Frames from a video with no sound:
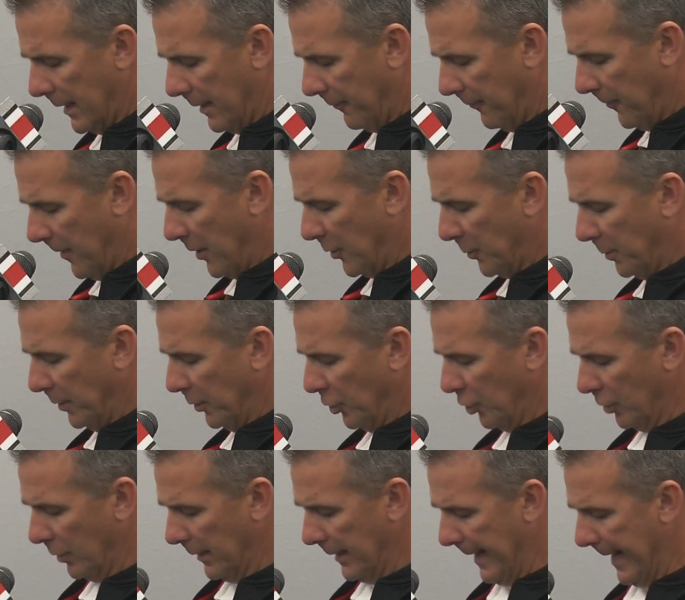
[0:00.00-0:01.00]
Yeah, freshmen
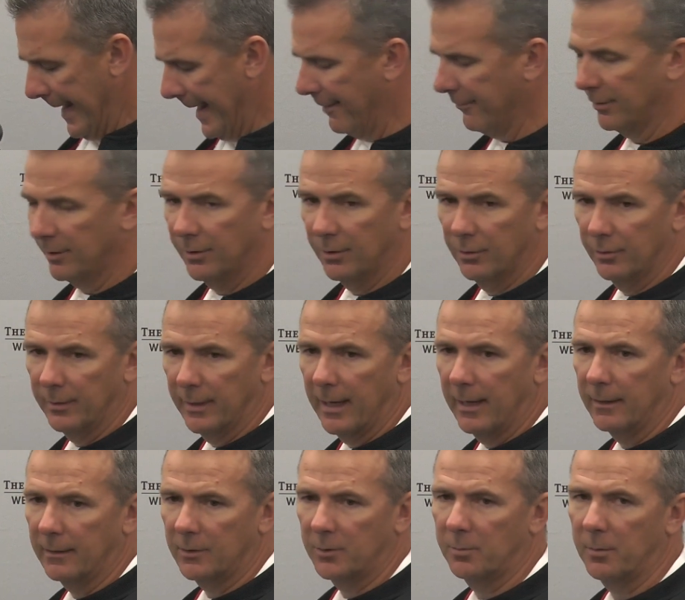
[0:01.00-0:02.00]
shouldn't have to do
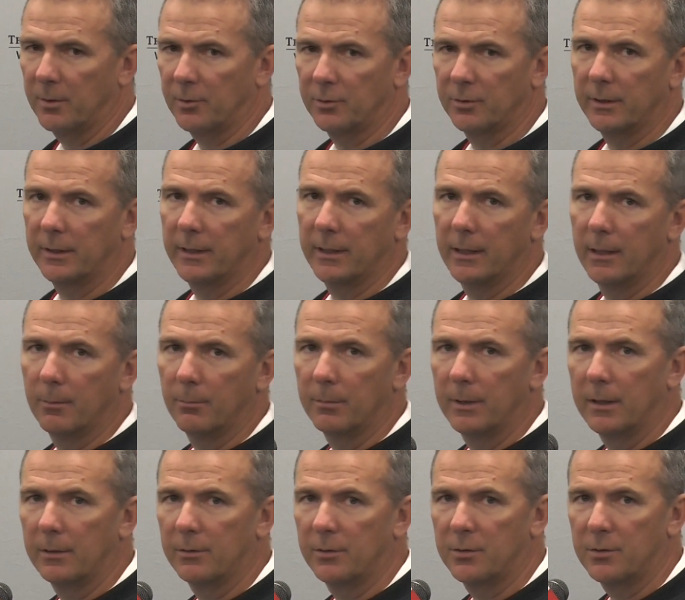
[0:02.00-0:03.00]
that, especially him.
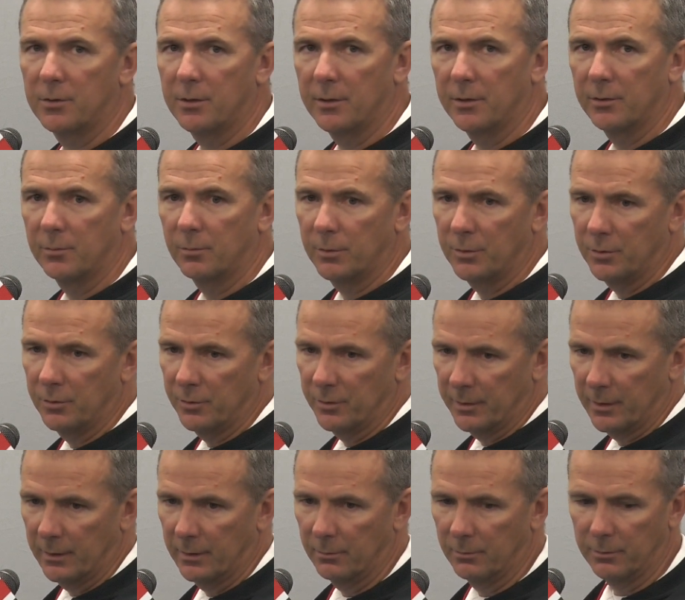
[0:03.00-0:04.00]
That's just what you
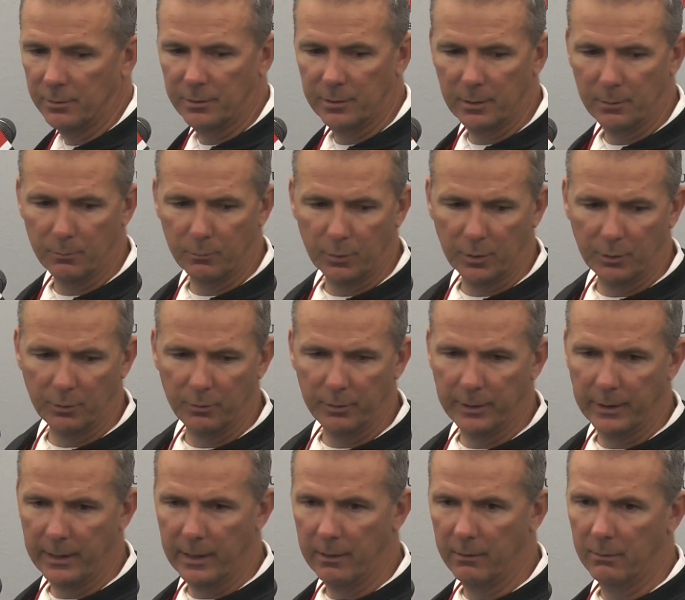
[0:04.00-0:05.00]
said. There was some
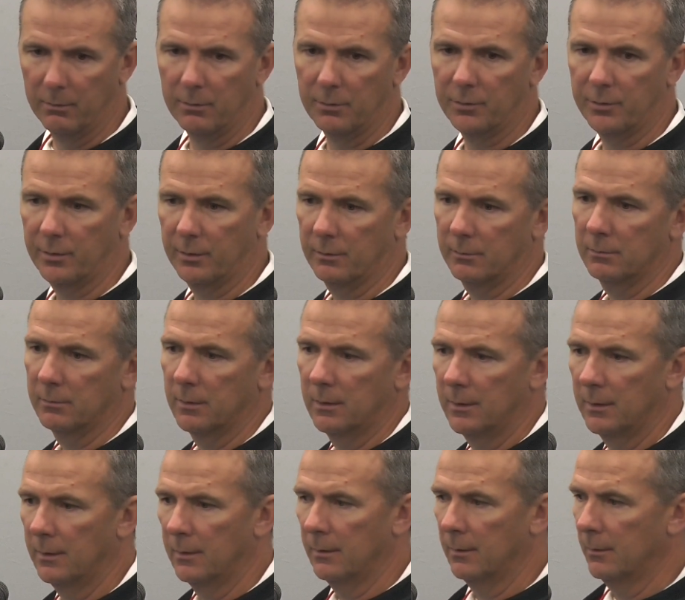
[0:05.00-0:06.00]
recruiting errors and
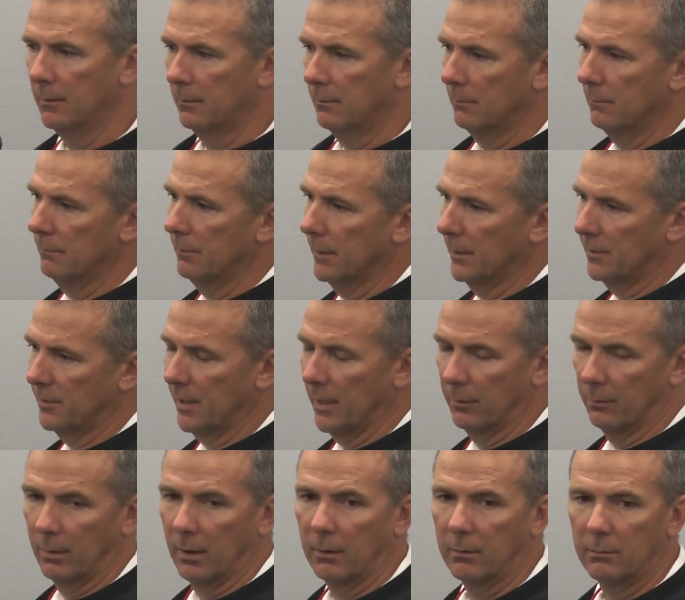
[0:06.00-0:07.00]
et
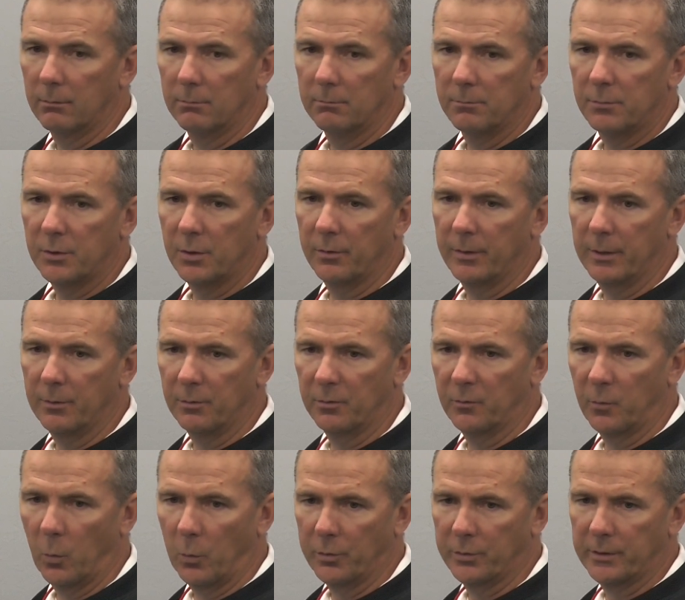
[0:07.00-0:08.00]
cetera. So he was
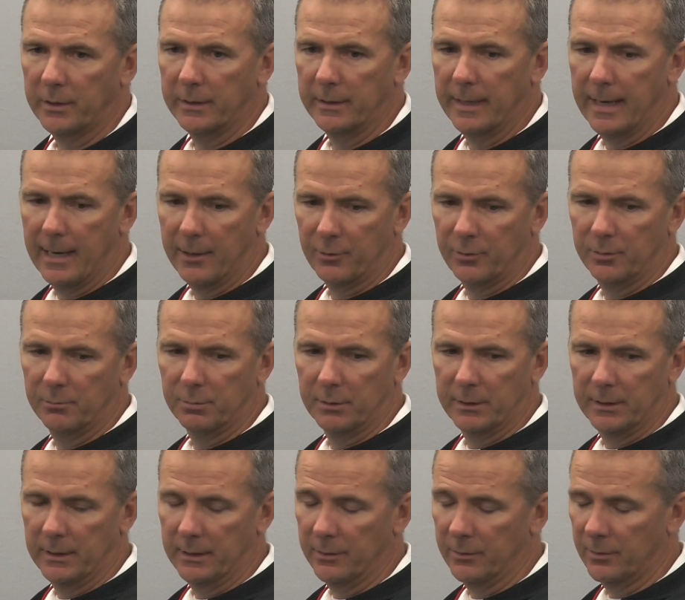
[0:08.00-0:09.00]
forced into action,
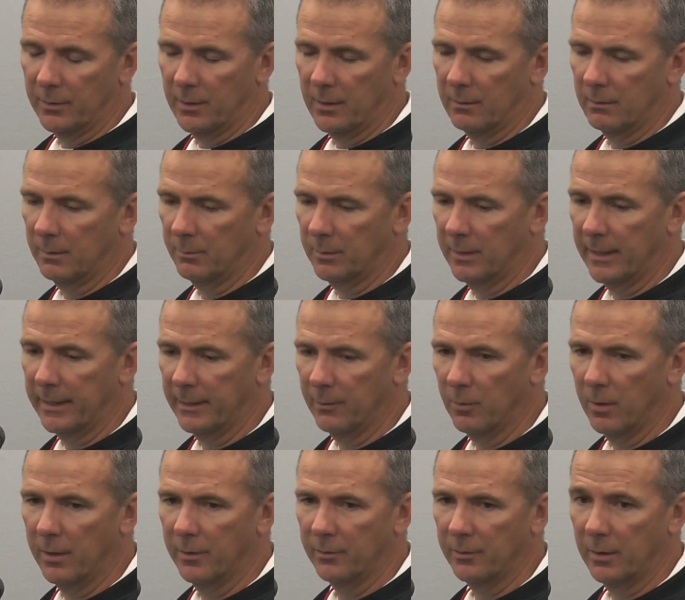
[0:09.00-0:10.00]
but he's, I'm glad he
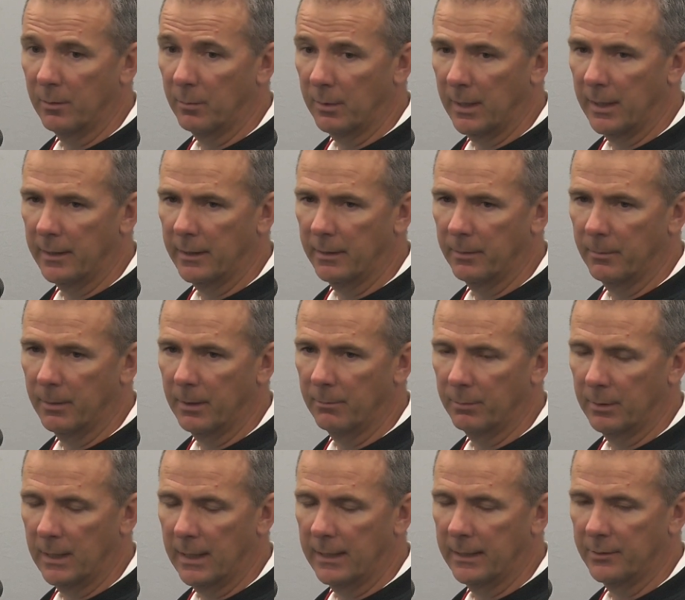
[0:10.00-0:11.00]
was, and I'm
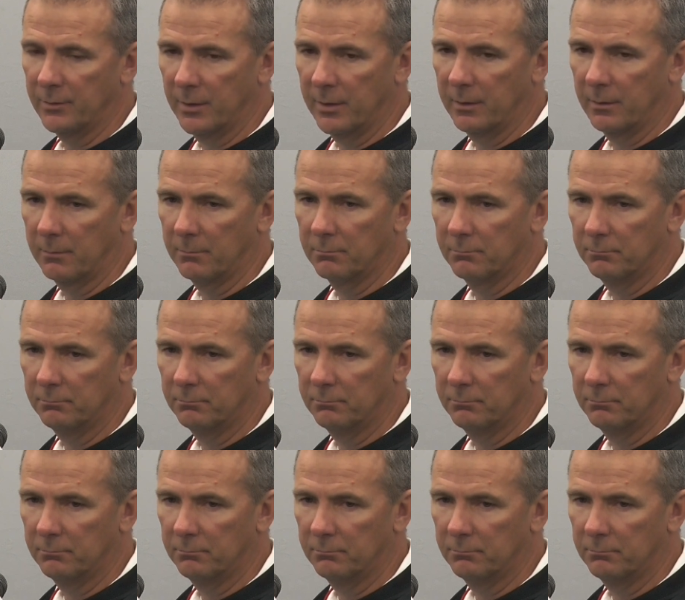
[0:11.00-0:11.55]
glad he's here.